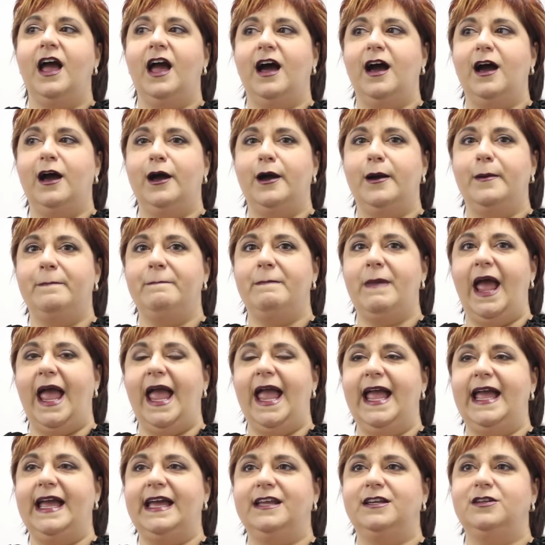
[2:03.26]
Um,
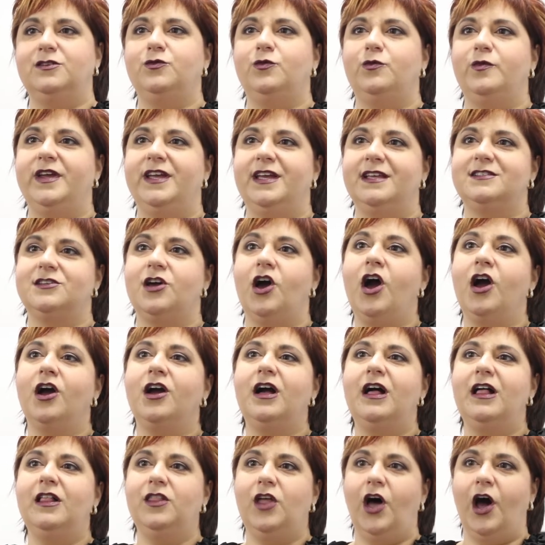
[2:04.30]
and we
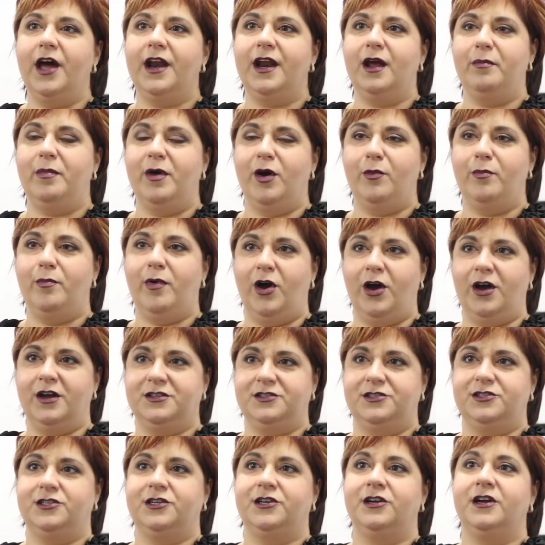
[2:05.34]
talk a lot about
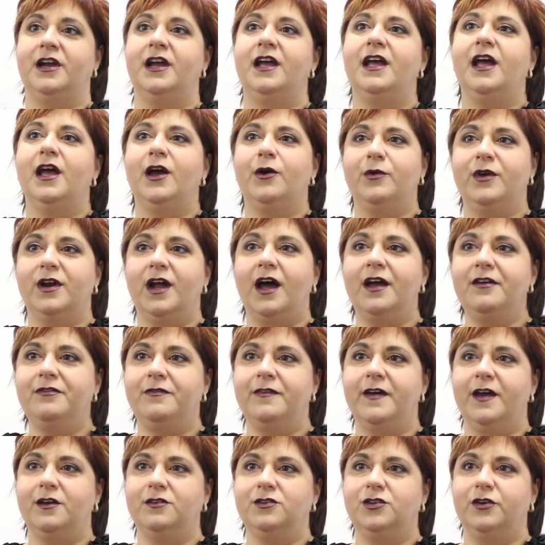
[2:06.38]
posture. What I've
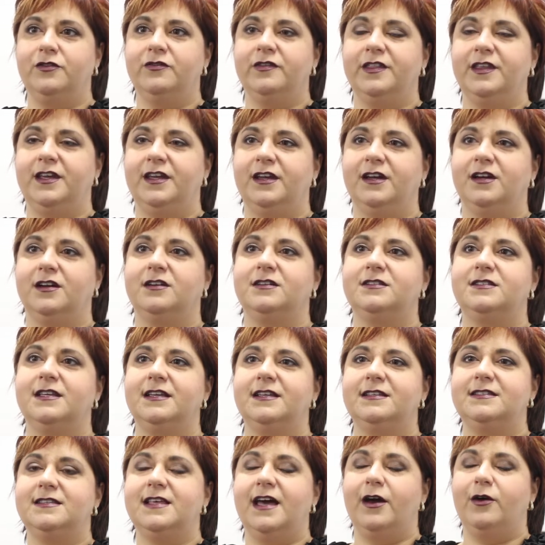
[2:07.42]
found over the years
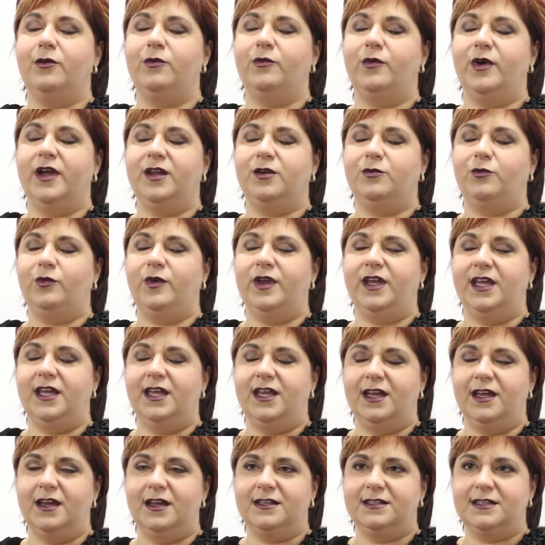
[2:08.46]
is that when
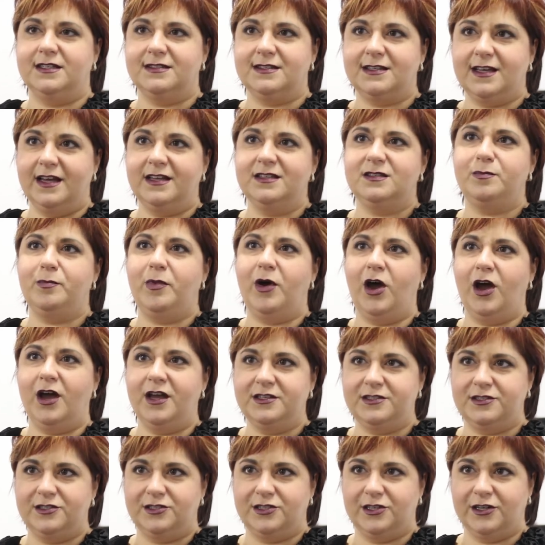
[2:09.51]
we discuss
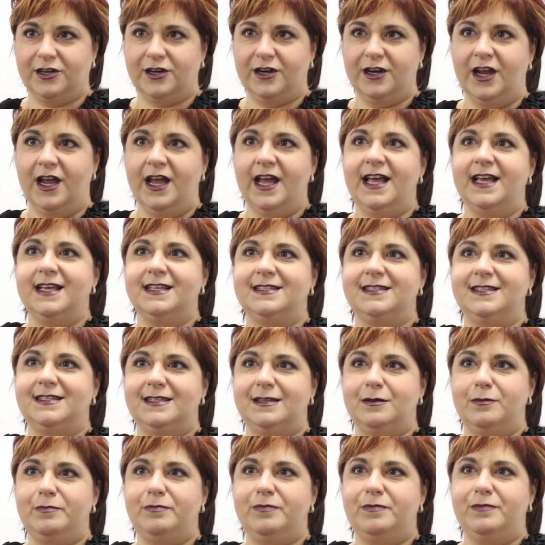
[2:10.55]
posture,
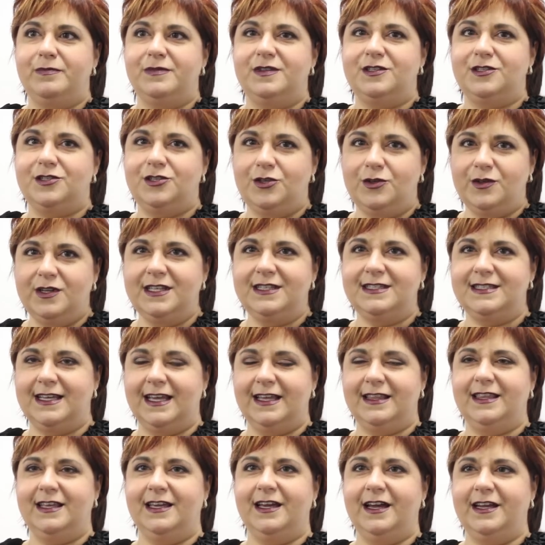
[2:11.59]
students
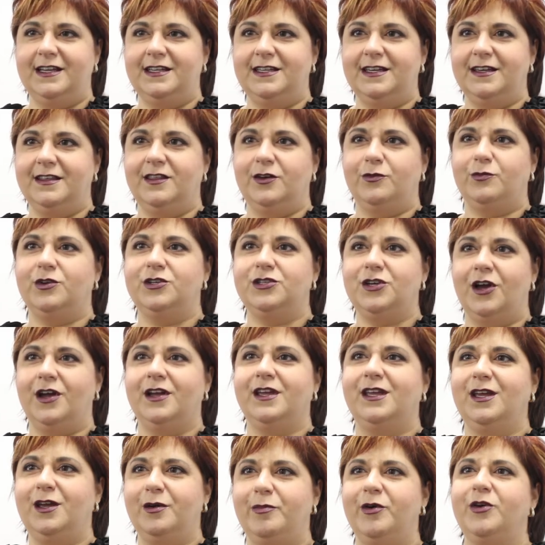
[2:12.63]
get the idea that we're
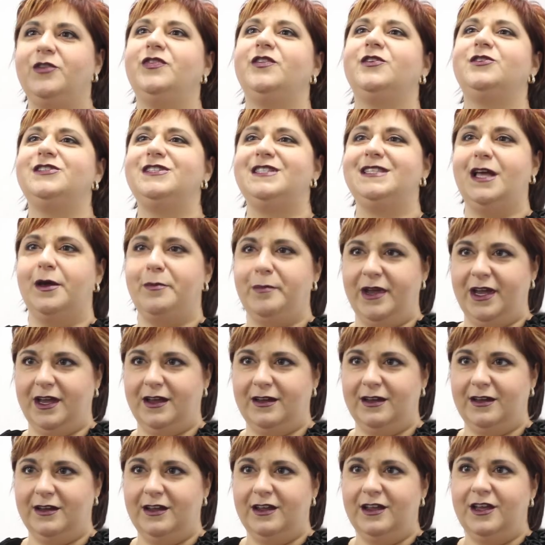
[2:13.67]
talking about their stomach.
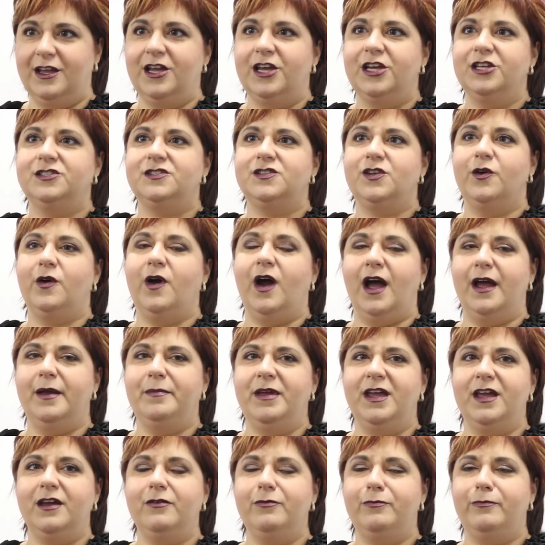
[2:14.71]
So I
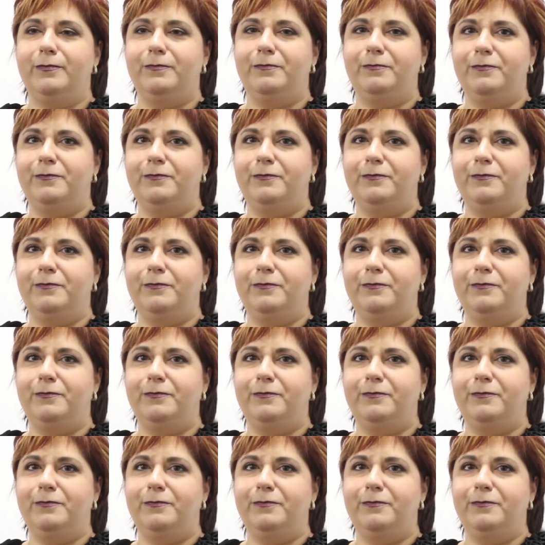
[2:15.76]
make a